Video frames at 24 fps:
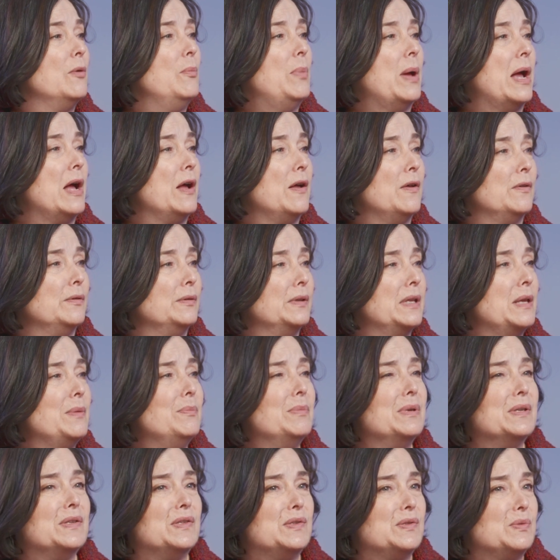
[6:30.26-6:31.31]
about,
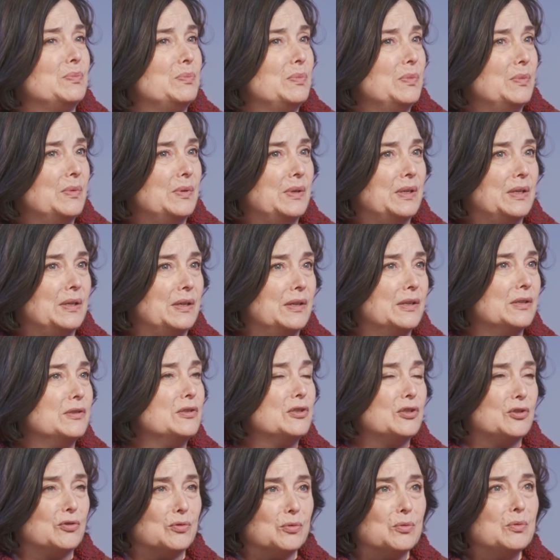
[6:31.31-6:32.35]
they
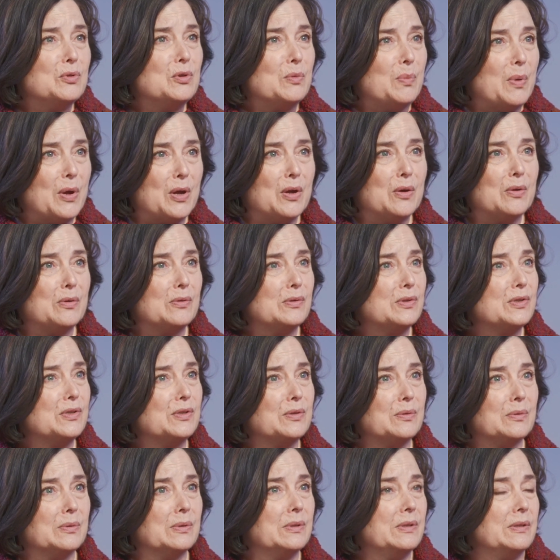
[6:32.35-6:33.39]
misconstrue the
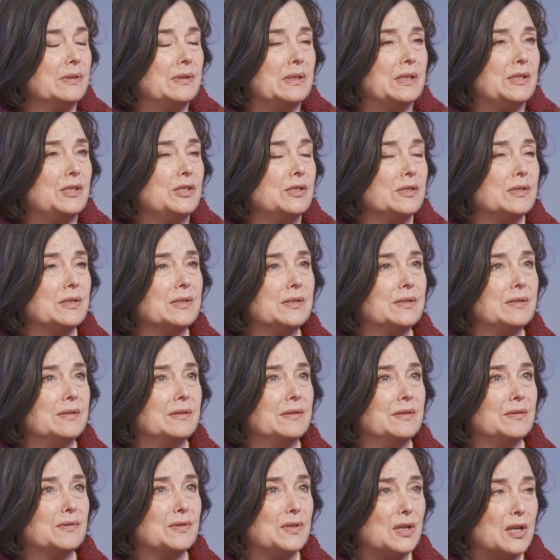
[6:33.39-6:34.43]
post, or
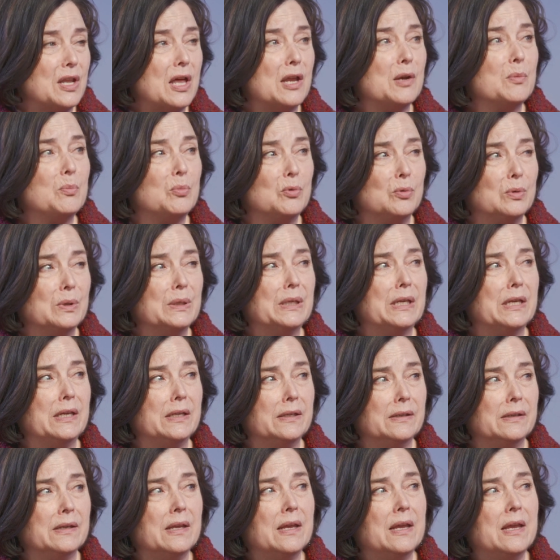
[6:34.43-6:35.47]
there's a lot of
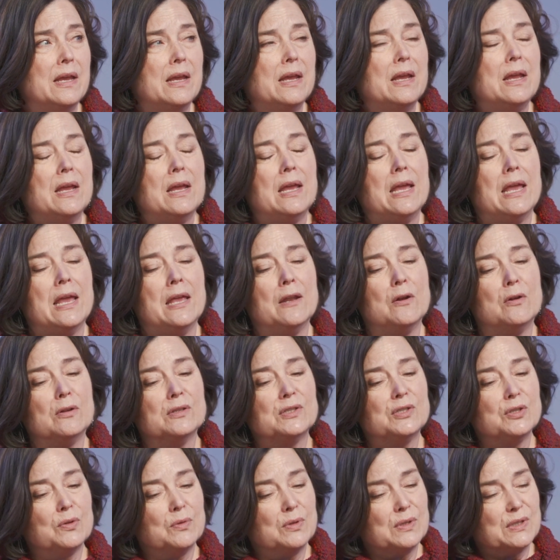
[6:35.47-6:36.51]
bullying. And
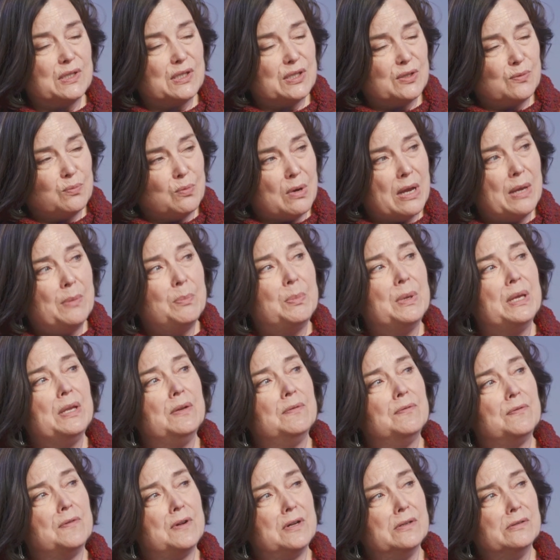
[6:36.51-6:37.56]
also the
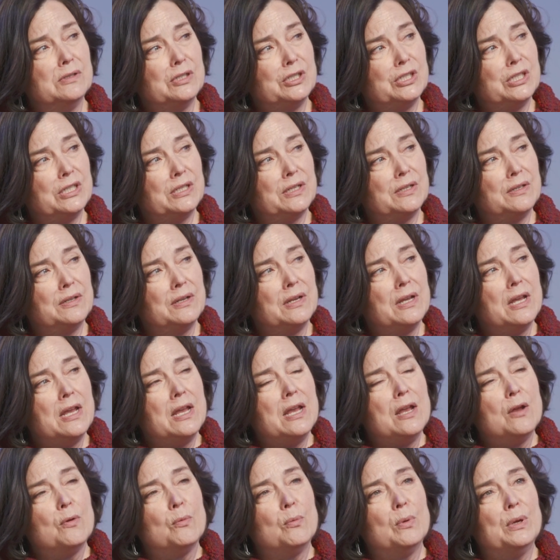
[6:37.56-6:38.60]
swiping
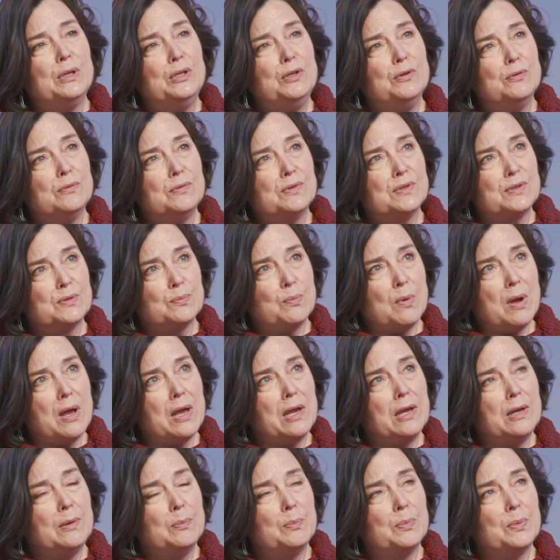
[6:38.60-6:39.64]
function, when you
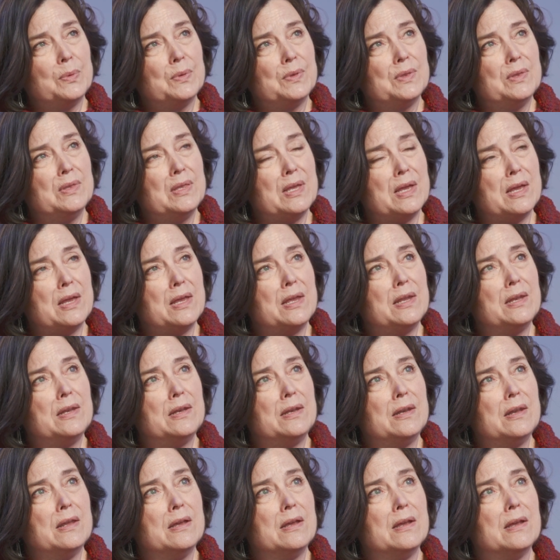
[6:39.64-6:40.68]
swipe,
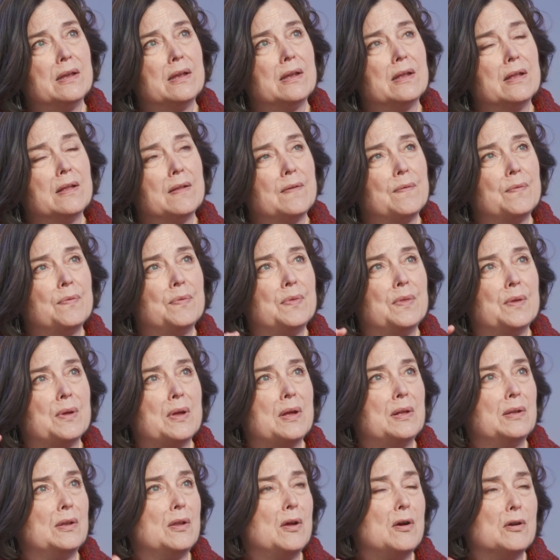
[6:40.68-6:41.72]
then
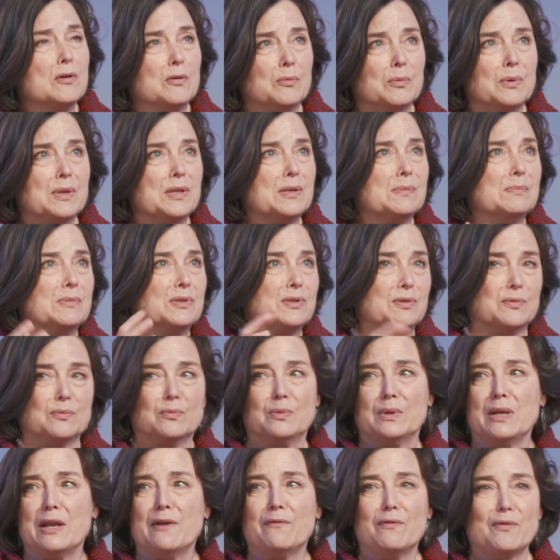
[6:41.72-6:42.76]
the logarithms,
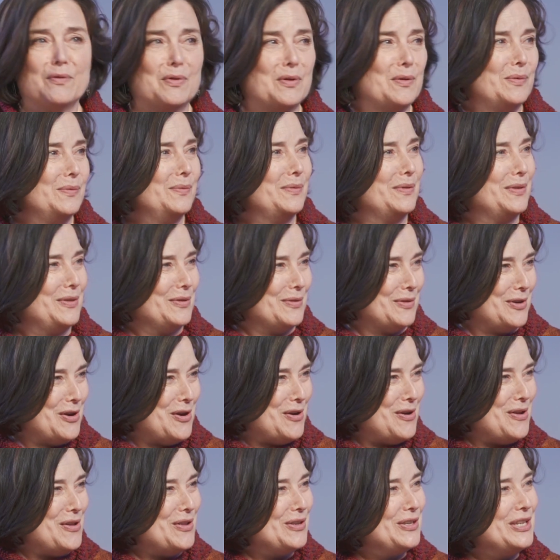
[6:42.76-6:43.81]
or whatever they're
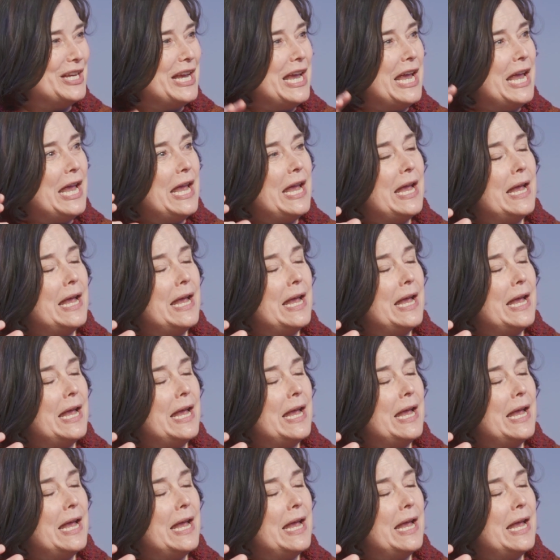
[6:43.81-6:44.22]
called,